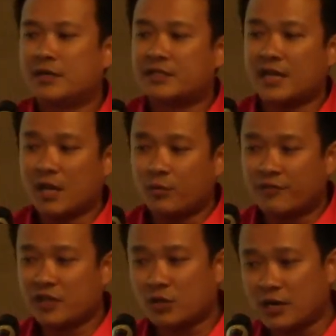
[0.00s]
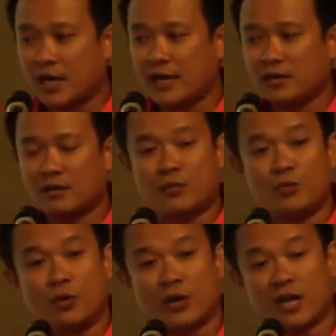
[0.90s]
Sign up with us online and
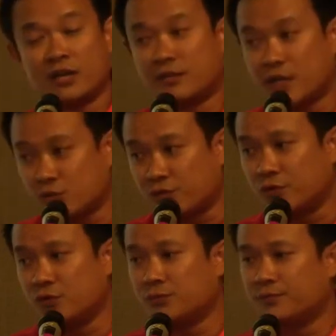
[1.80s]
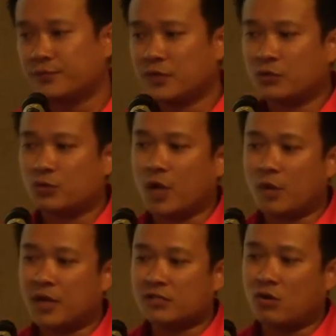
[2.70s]
we will get in touch with you to
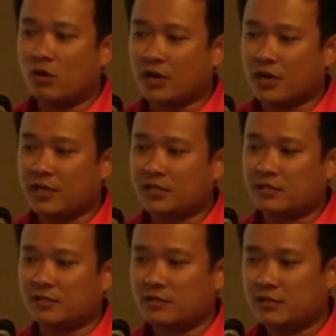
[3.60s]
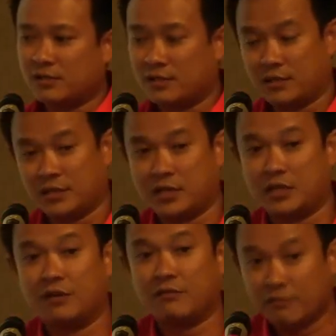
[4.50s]
help us organize
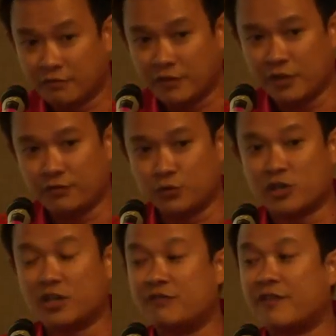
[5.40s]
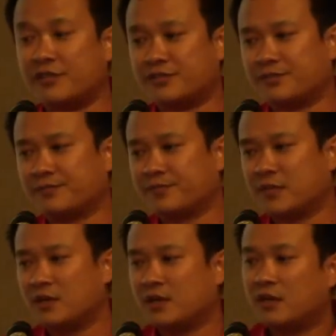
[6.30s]
the future events.
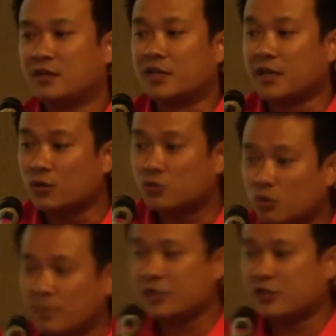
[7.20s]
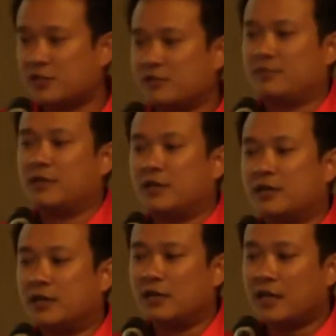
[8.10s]
Thank you so much.
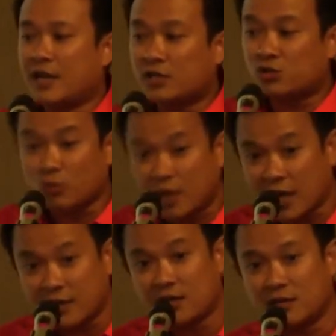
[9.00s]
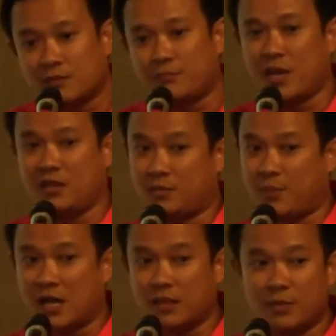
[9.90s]
Let us together paint
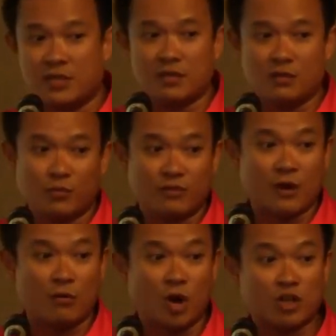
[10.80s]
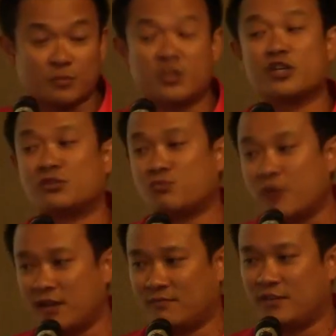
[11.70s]
the parliament with our auspicious
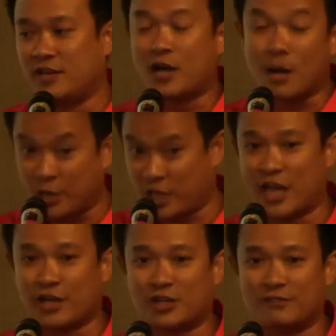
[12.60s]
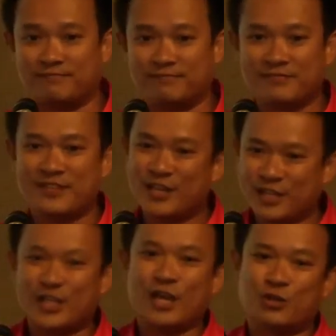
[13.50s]
red in the coming election.
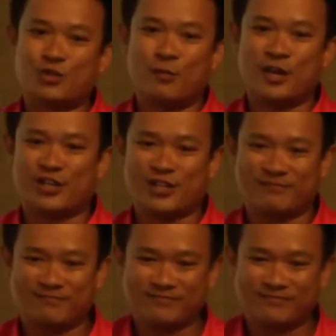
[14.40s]
Thank you so much.